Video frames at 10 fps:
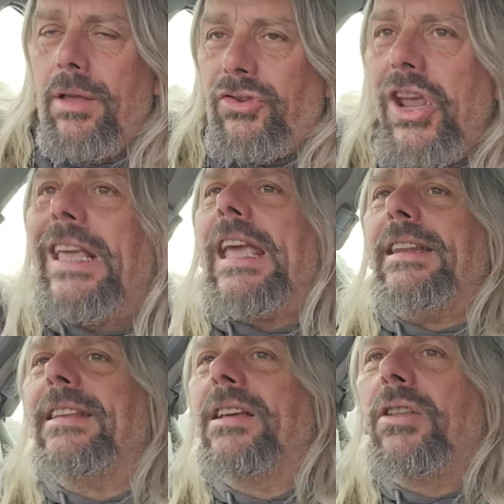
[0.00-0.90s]

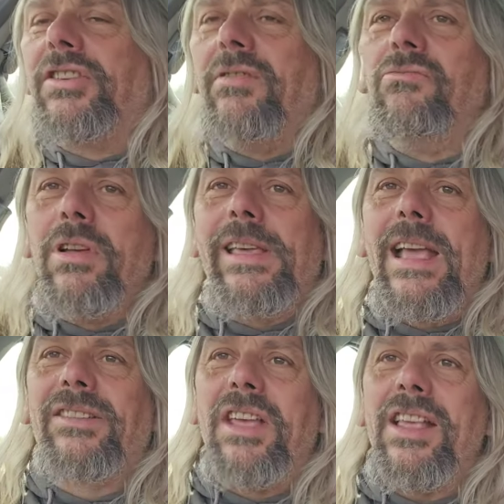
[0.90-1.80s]
Chicken didn't really
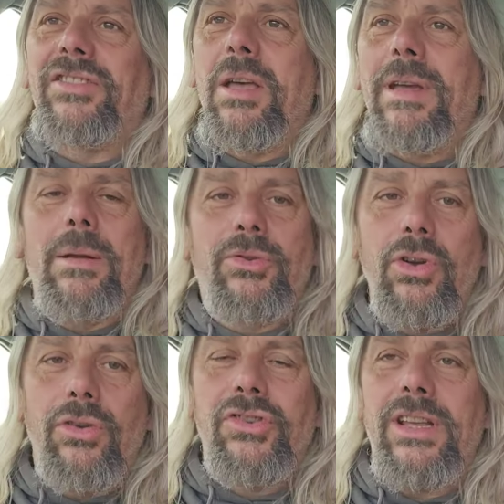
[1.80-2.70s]
exist. I mean, I'm
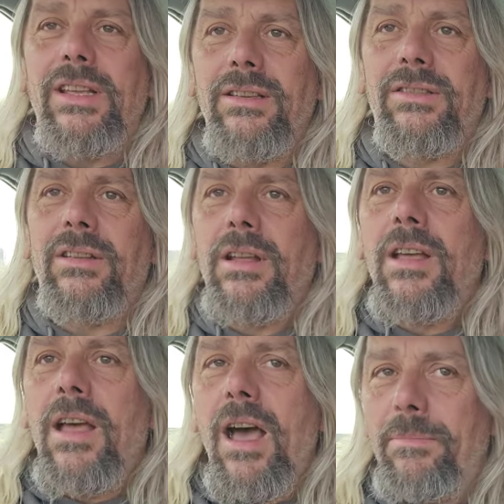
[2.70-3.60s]
sure chickens
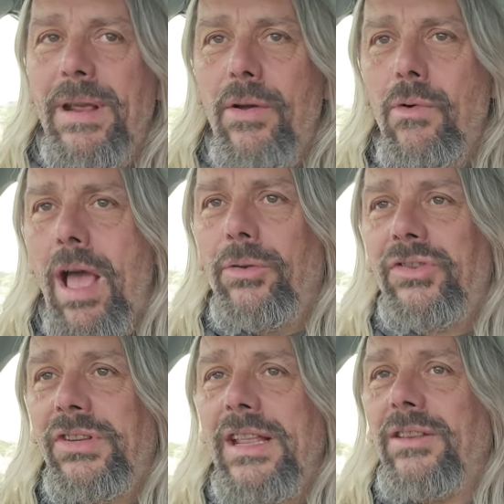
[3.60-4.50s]
have been around
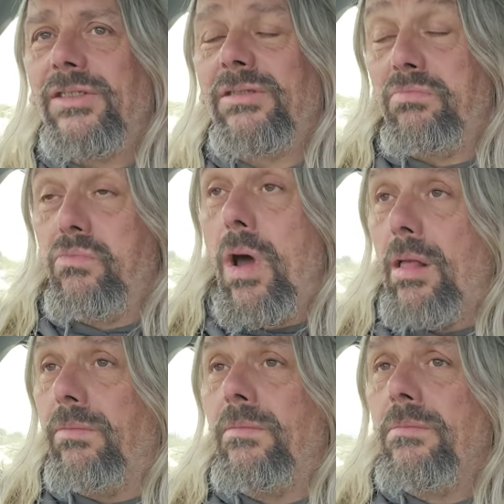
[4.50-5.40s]
since,
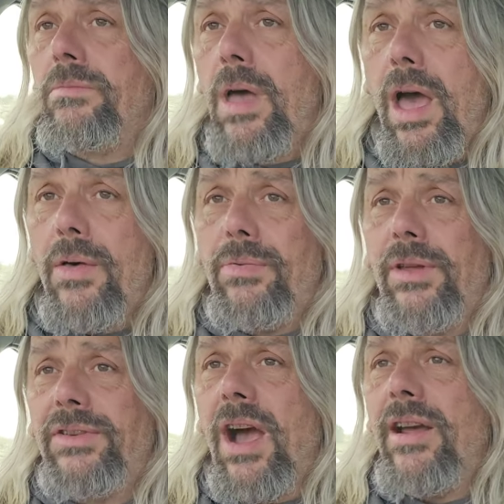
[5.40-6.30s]
well,
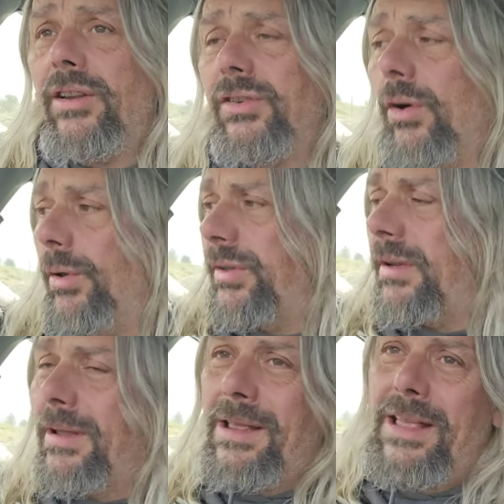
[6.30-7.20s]
the dinosaurs,
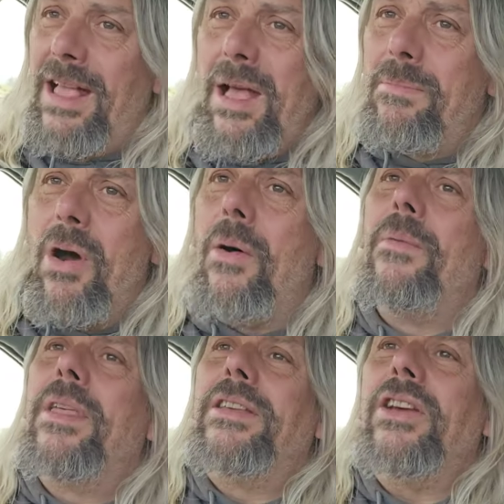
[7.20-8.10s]
but
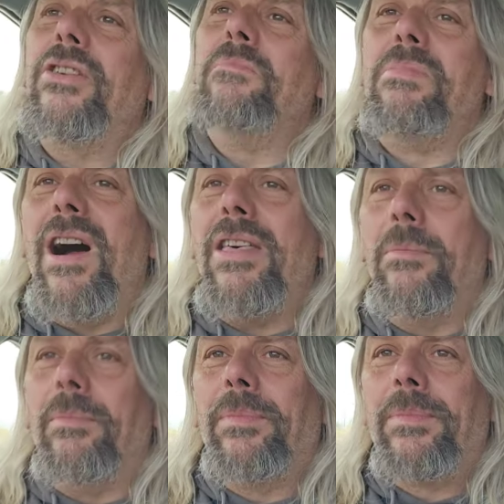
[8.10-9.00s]
you couldn't buy them.